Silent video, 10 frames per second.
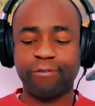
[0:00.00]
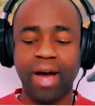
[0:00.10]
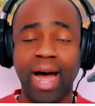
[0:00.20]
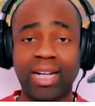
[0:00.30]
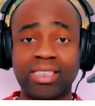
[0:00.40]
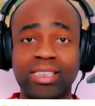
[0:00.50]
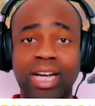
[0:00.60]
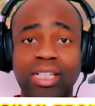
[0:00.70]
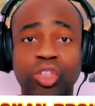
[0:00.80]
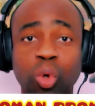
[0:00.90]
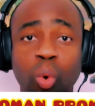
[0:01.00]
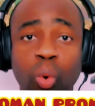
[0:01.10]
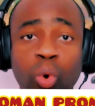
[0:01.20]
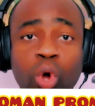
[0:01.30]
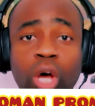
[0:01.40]
facts, and
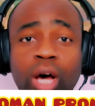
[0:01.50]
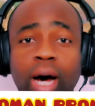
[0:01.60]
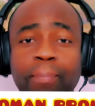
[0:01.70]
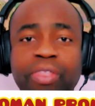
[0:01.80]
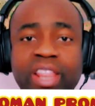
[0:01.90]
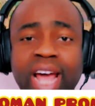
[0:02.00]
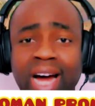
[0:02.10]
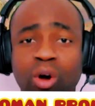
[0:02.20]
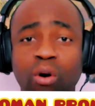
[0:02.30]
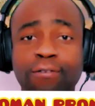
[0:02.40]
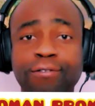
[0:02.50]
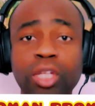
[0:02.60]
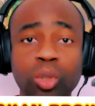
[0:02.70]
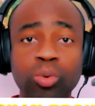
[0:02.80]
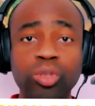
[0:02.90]
so they are
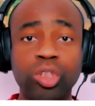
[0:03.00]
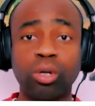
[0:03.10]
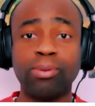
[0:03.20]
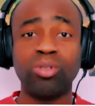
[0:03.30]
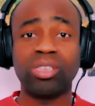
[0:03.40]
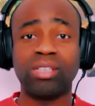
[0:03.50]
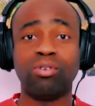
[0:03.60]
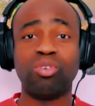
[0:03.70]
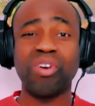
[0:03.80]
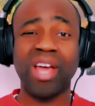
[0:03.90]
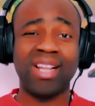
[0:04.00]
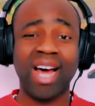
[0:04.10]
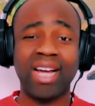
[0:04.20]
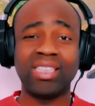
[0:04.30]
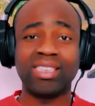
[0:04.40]
confused. Some do not even
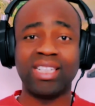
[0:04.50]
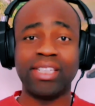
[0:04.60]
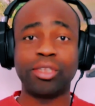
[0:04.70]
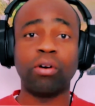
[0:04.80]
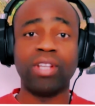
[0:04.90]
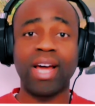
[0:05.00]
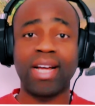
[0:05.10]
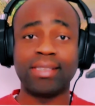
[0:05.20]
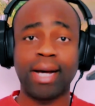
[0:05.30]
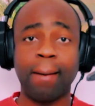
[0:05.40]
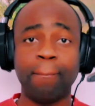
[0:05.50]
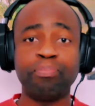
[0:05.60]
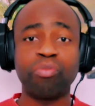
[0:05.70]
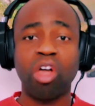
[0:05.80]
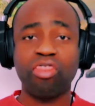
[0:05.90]
realize the nature of the exam
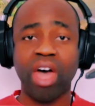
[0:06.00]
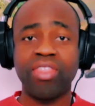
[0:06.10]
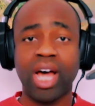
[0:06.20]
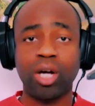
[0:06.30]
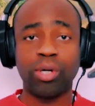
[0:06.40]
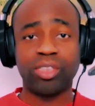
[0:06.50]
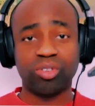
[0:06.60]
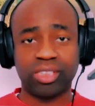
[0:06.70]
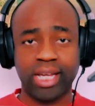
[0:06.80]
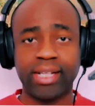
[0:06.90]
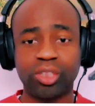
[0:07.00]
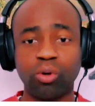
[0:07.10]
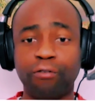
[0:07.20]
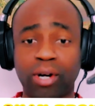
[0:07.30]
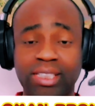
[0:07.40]
that they are going to take.
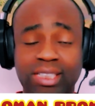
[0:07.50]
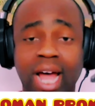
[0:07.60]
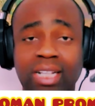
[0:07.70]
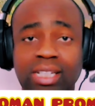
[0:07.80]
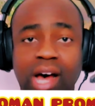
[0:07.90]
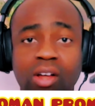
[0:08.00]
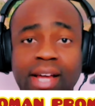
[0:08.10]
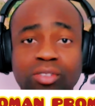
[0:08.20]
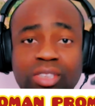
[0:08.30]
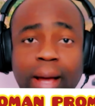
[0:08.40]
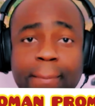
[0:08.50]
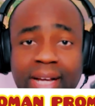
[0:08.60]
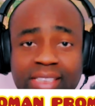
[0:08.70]
So for a start, I'd like to start